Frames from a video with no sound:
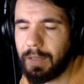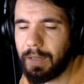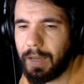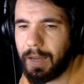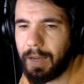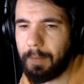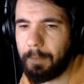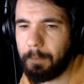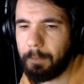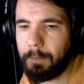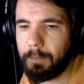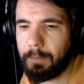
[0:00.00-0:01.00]

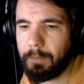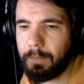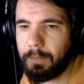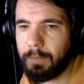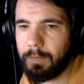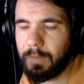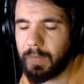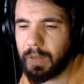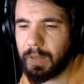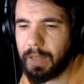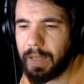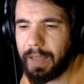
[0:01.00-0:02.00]
And
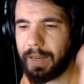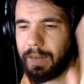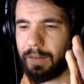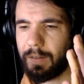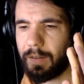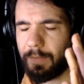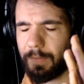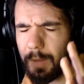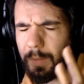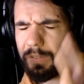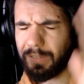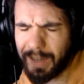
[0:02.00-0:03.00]
I think it
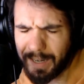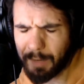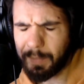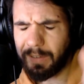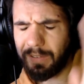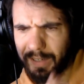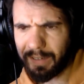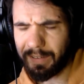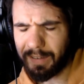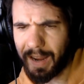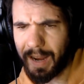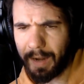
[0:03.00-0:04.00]
was stand up and sit
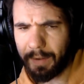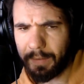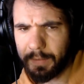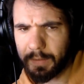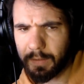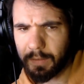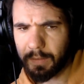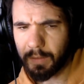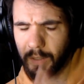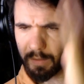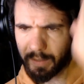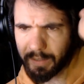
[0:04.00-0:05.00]
down,
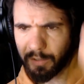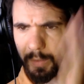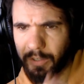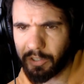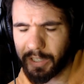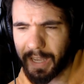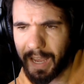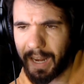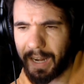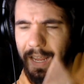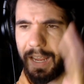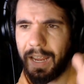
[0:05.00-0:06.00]
like as quick as you
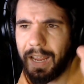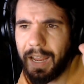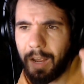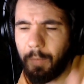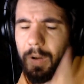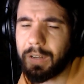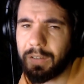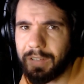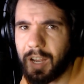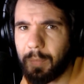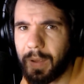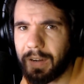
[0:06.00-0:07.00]
can. And when I
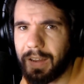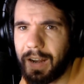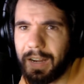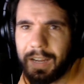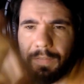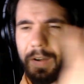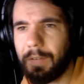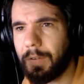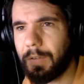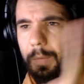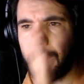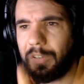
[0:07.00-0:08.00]
sat back down, if
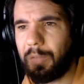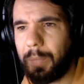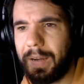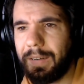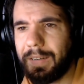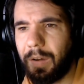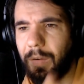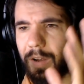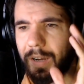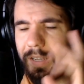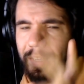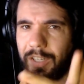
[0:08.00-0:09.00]
everything was spinning, they were
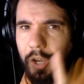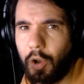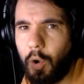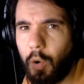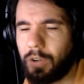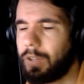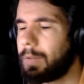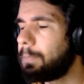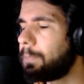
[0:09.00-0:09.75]
like, you're cooked.